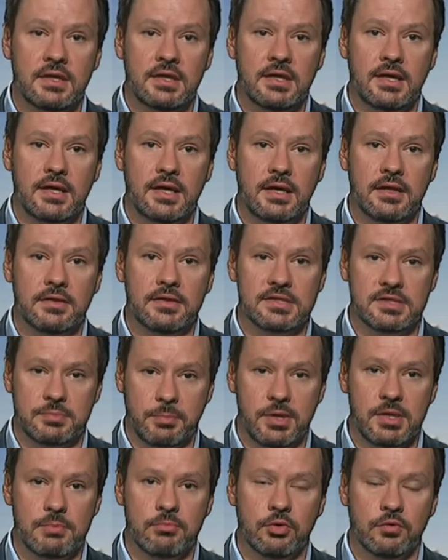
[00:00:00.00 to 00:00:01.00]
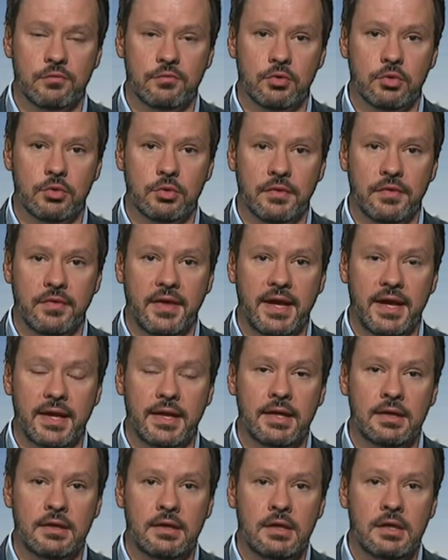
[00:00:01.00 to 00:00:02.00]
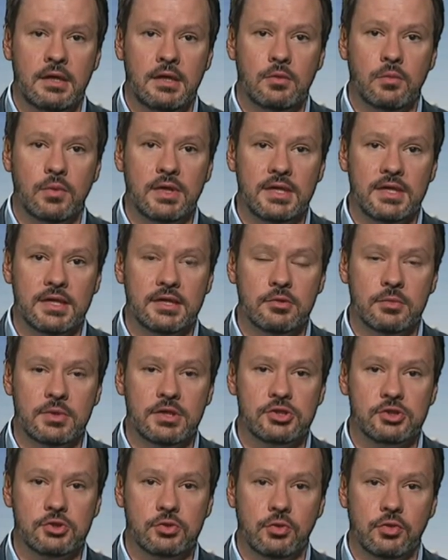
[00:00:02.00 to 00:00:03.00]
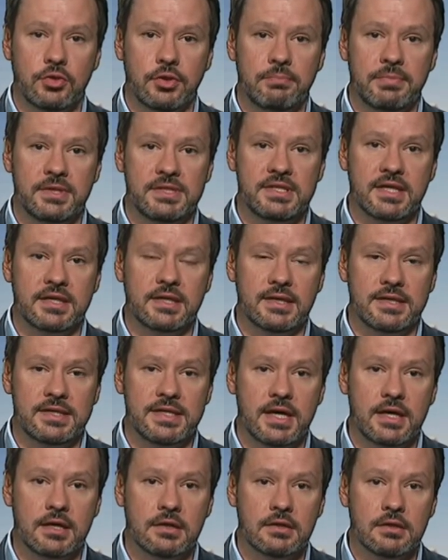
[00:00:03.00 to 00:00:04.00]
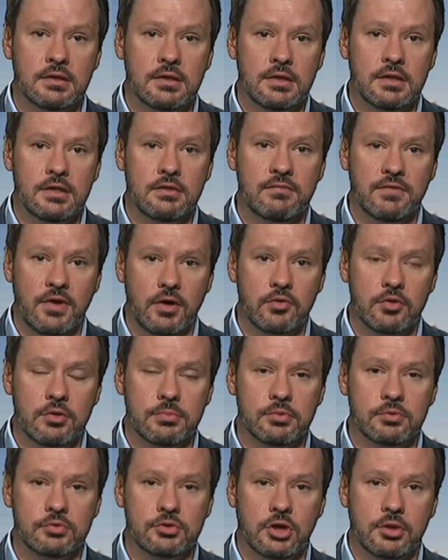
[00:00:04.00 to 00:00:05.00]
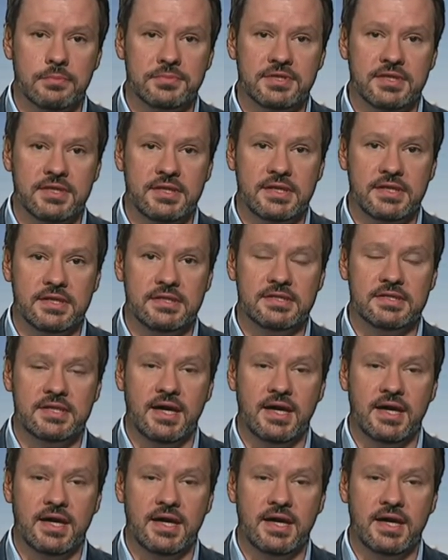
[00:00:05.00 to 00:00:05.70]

that's been put forward there. We need to ensure that particularly young, vulnerable job seekers